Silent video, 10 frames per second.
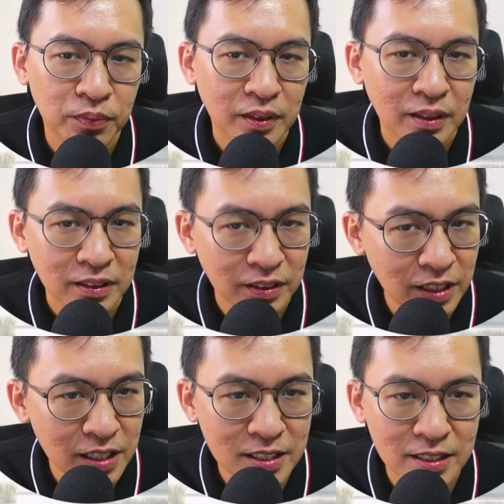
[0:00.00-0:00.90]
This
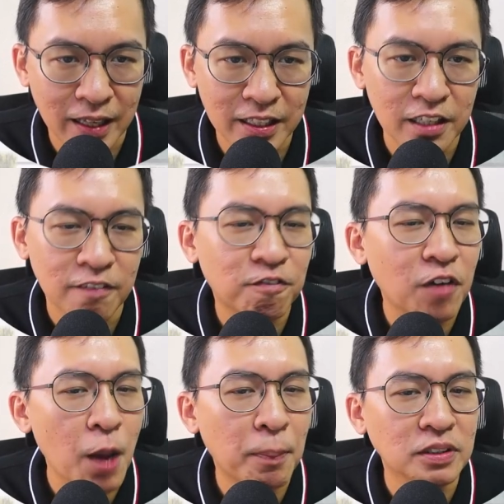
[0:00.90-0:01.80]
is slightly
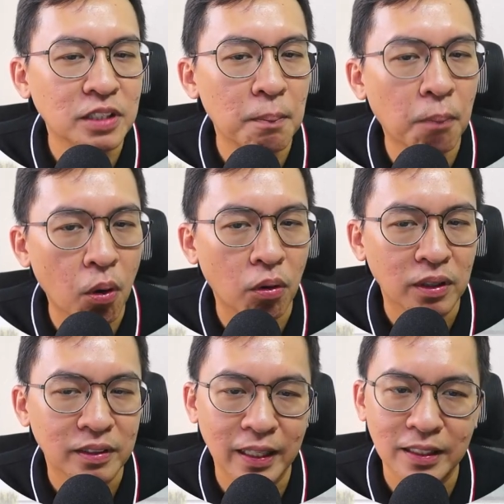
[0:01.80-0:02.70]
5% more
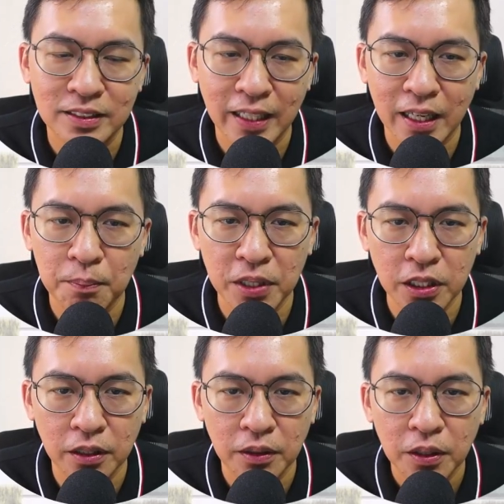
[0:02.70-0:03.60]
than the second
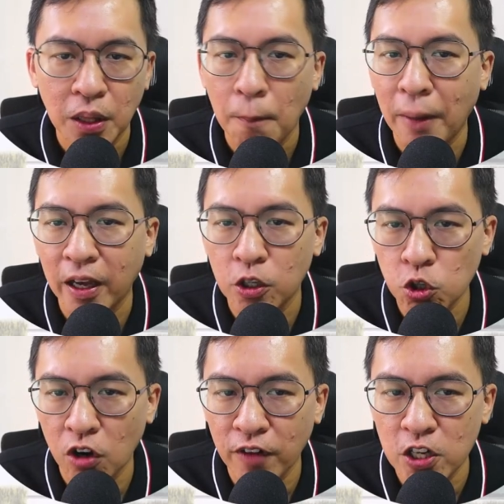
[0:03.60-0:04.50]
bidder by a
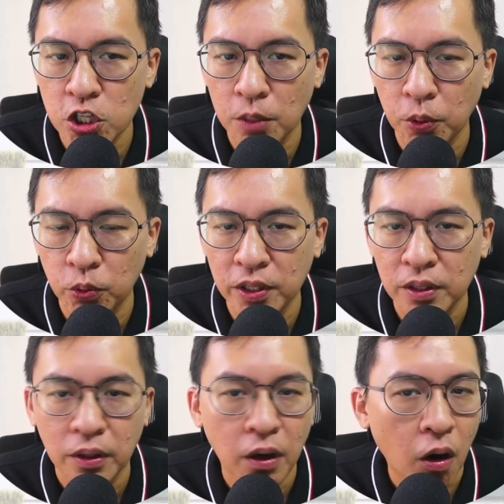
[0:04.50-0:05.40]
joint venture between
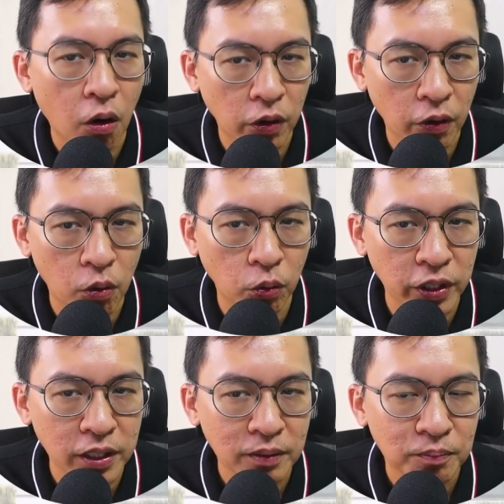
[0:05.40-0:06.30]
Hong Leong
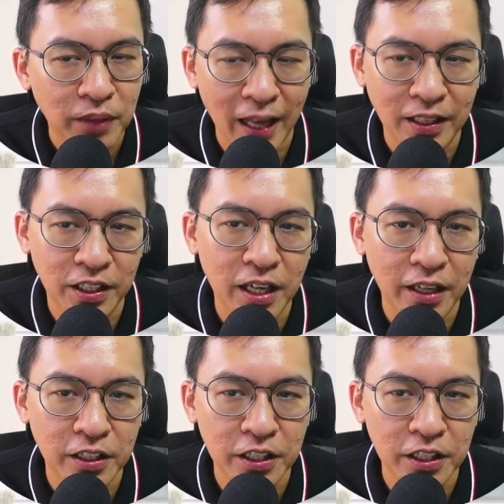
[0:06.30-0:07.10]
Holding and TID.